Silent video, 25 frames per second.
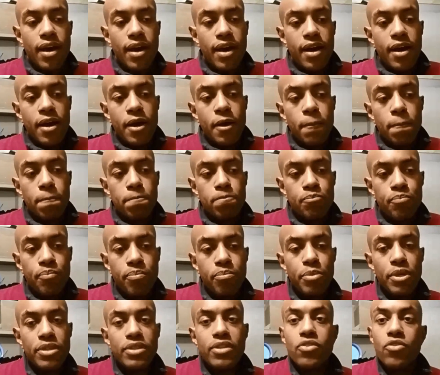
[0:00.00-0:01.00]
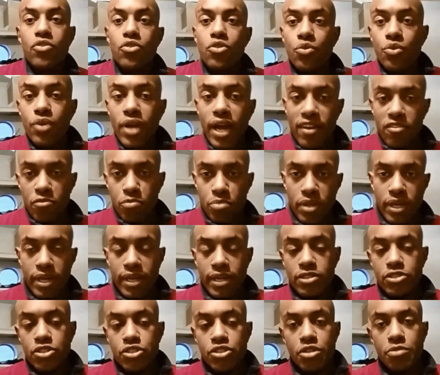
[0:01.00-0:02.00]
But this new 9th
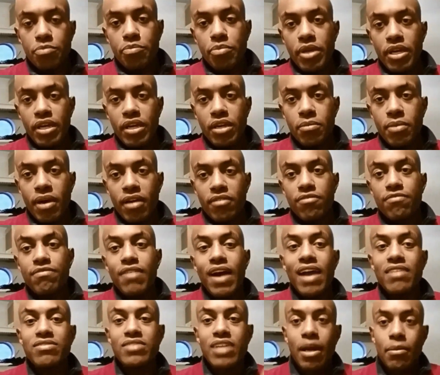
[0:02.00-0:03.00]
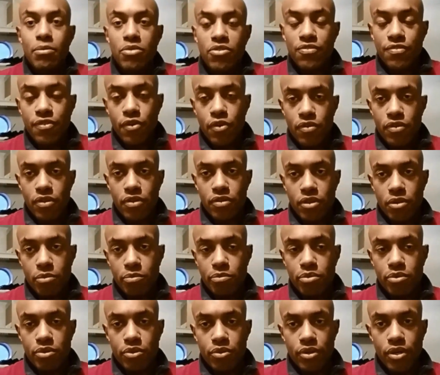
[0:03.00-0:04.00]
planet should be about 5 times further
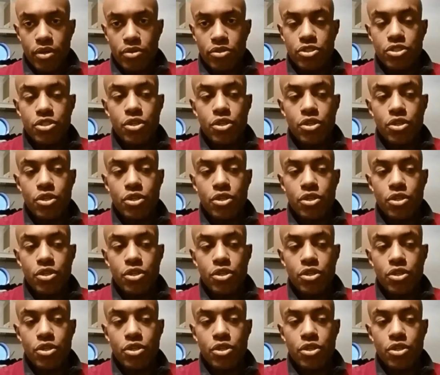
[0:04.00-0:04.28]
than Pluto,